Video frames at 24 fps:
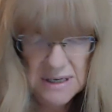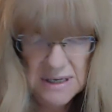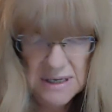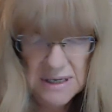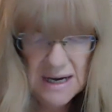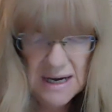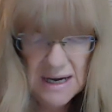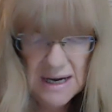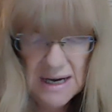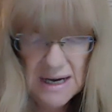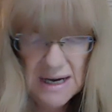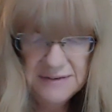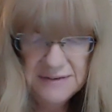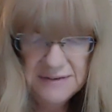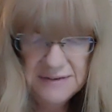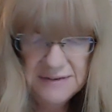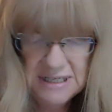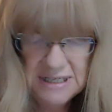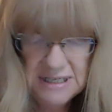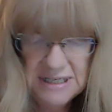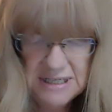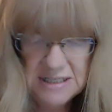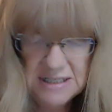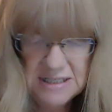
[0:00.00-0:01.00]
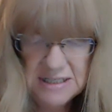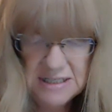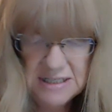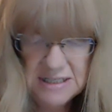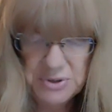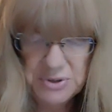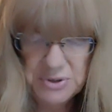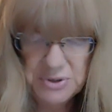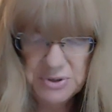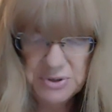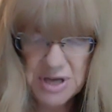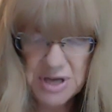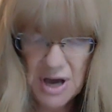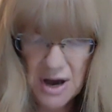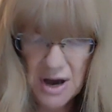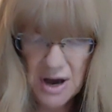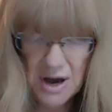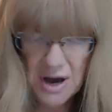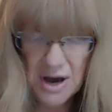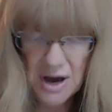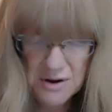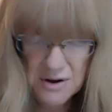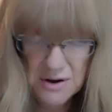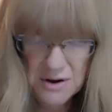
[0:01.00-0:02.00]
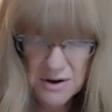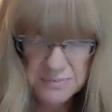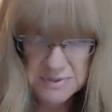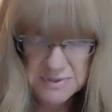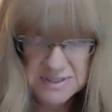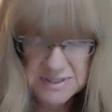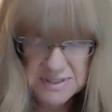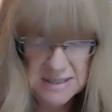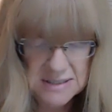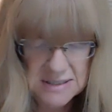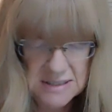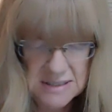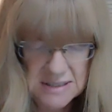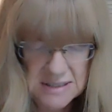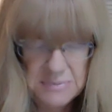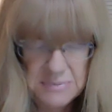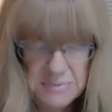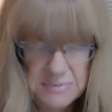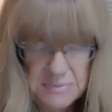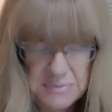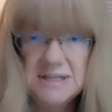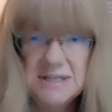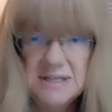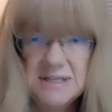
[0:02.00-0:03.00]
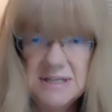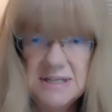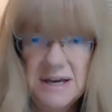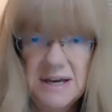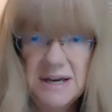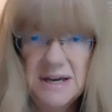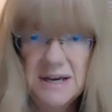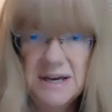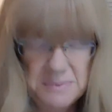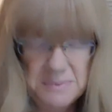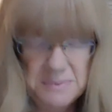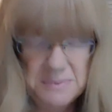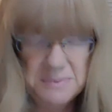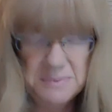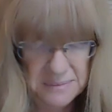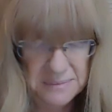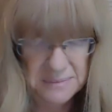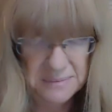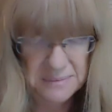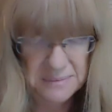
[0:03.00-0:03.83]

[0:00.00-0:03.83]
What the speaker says: I have to take these books home," says the busy panda bear.